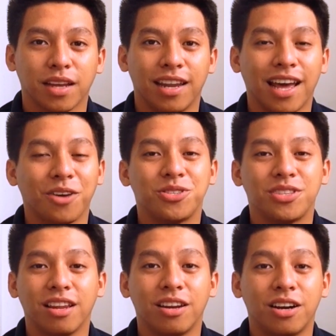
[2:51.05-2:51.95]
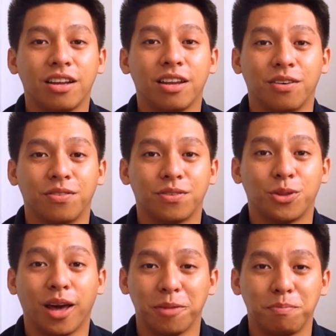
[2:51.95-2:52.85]
and I could still earn enough
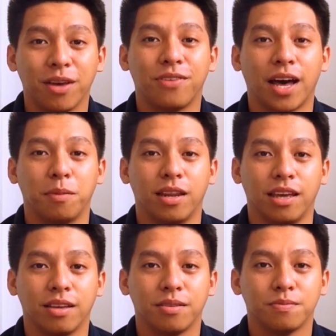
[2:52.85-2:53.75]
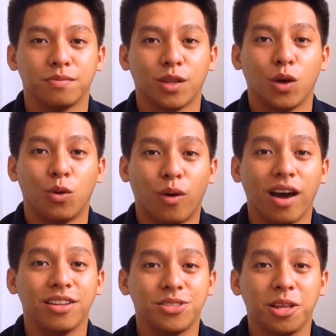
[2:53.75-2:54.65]
to help my family
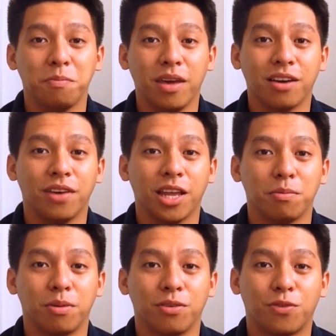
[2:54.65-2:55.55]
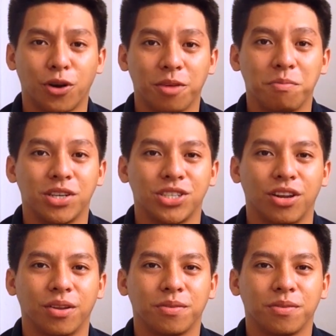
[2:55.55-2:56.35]
while still being available for the mission.